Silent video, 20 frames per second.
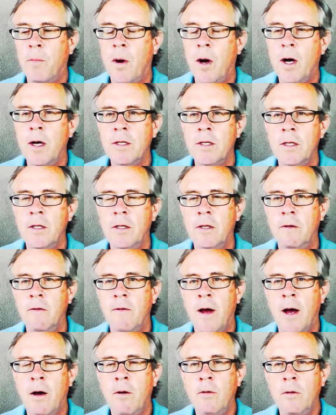a
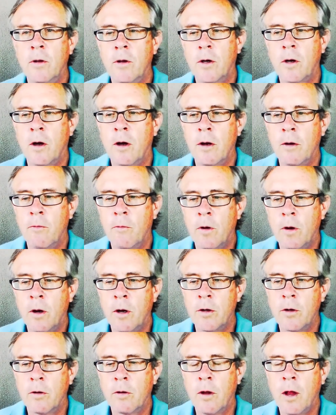positive outlook on
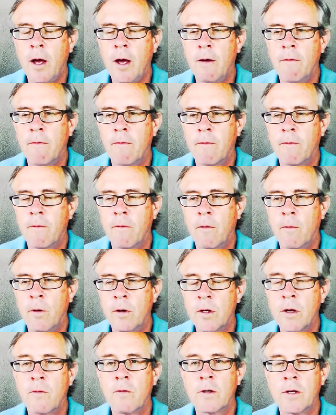on your life,
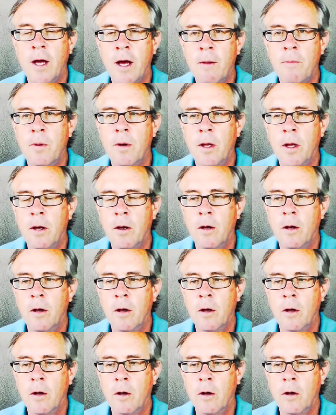whatever's happening,
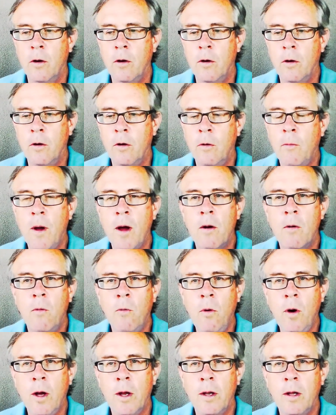no matter
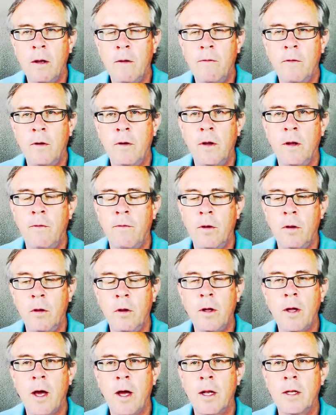what. If you if you
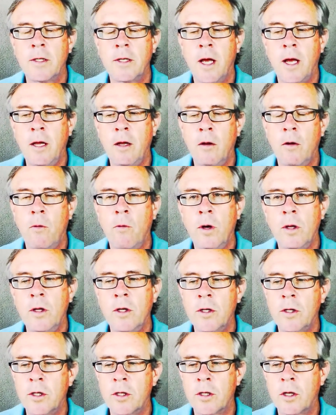look at it, and say, hey, you know what,
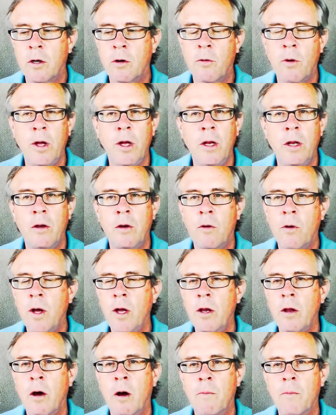this is a great
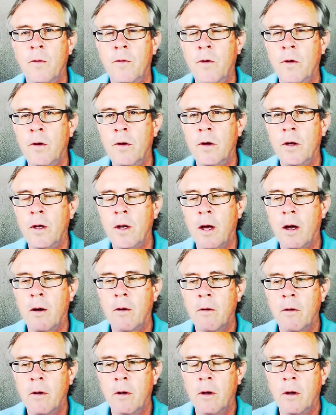great opportunity
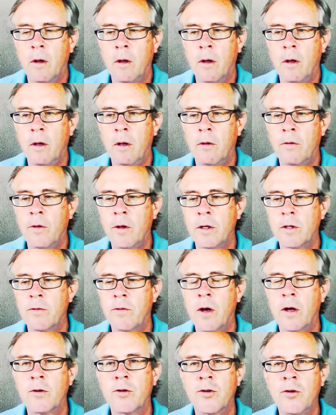now. You know, things
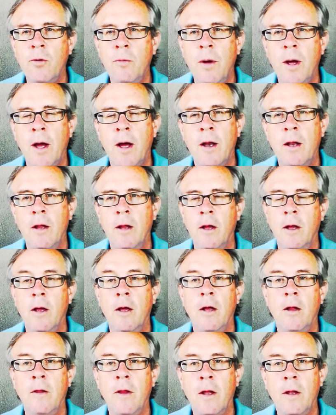have gone so bad
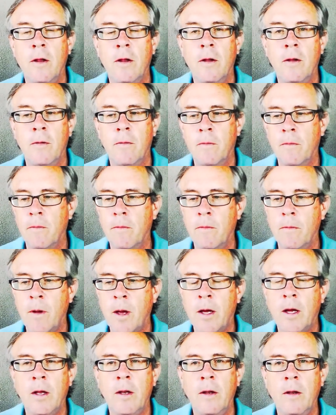that
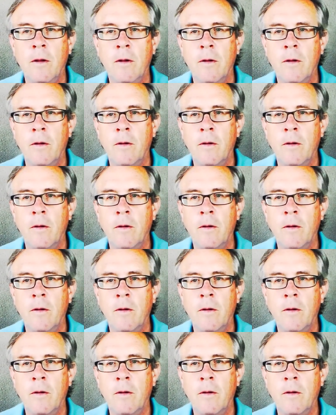I can,